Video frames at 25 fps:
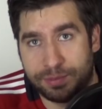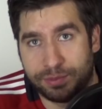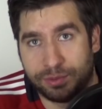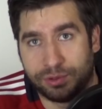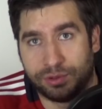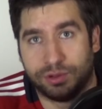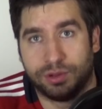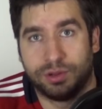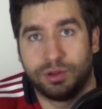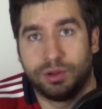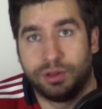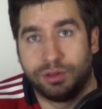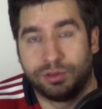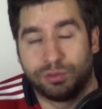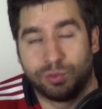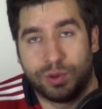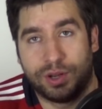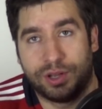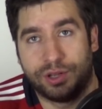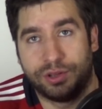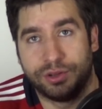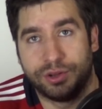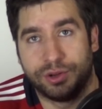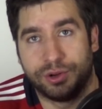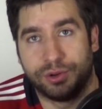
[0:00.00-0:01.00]
people, is
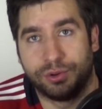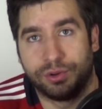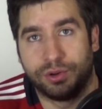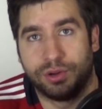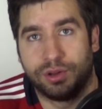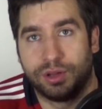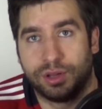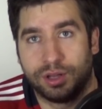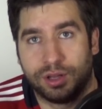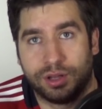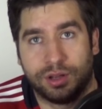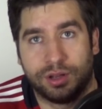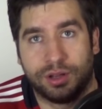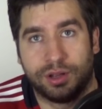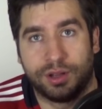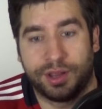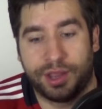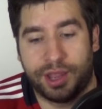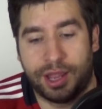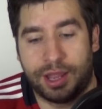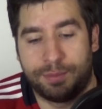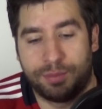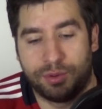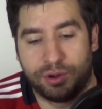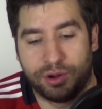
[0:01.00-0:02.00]
well known.
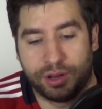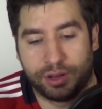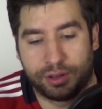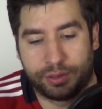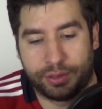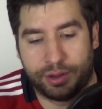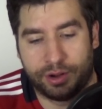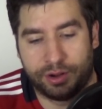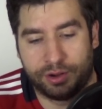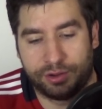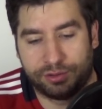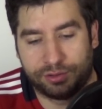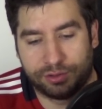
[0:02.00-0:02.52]
Kaepernick there.